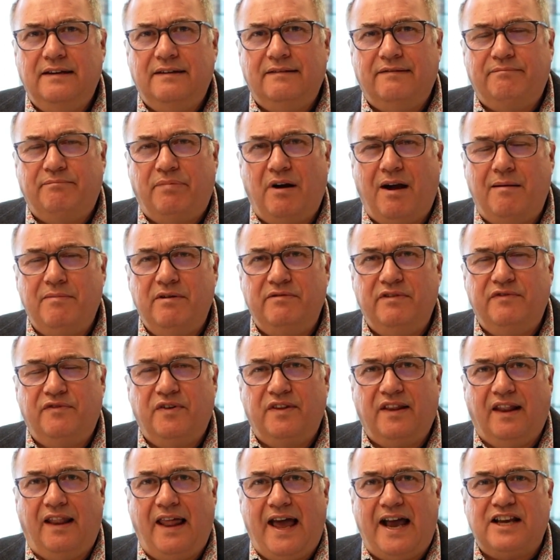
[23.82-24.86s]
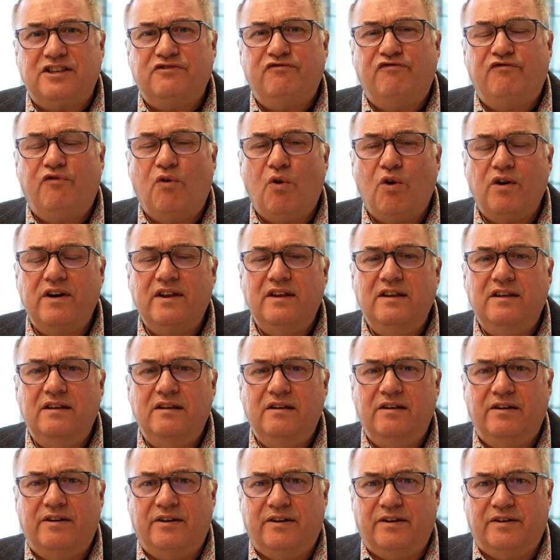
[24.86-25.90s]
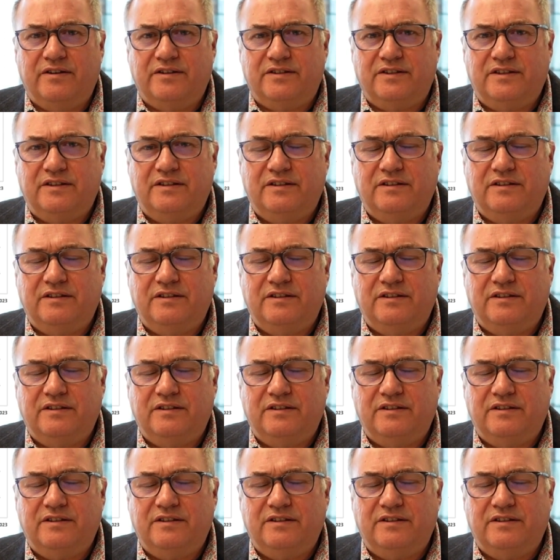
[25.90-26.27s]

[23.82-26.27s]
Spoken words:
probably for the last 40 years,